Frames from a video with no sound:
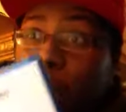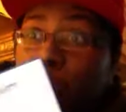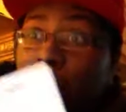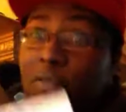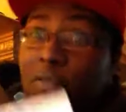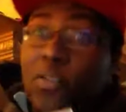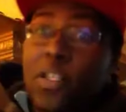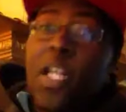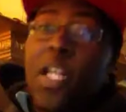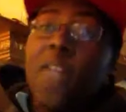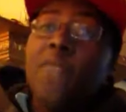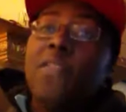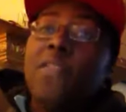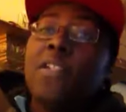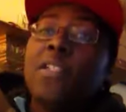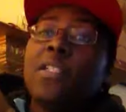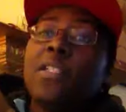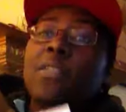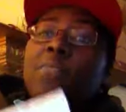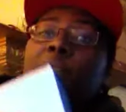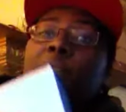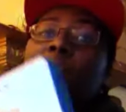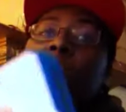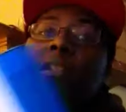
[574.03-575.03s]
like, you're giving this
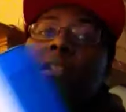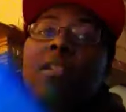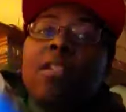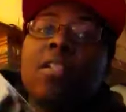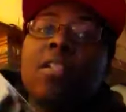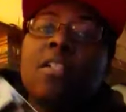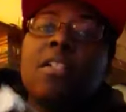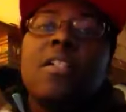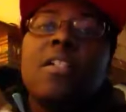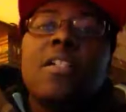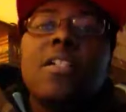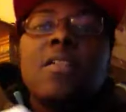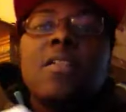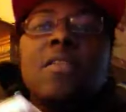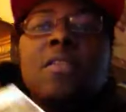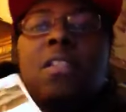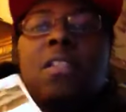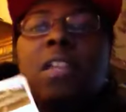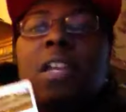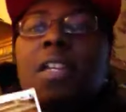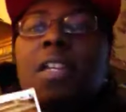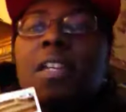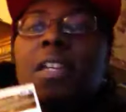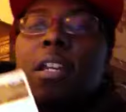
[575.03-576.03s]
to me? She
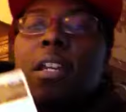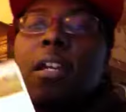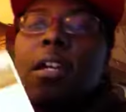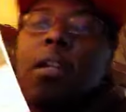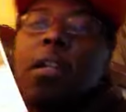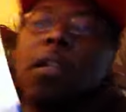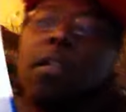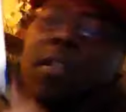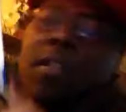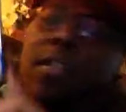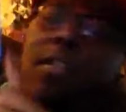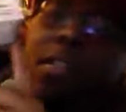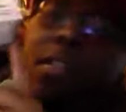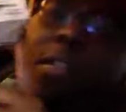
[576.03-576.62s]
was like, yeah. And it's,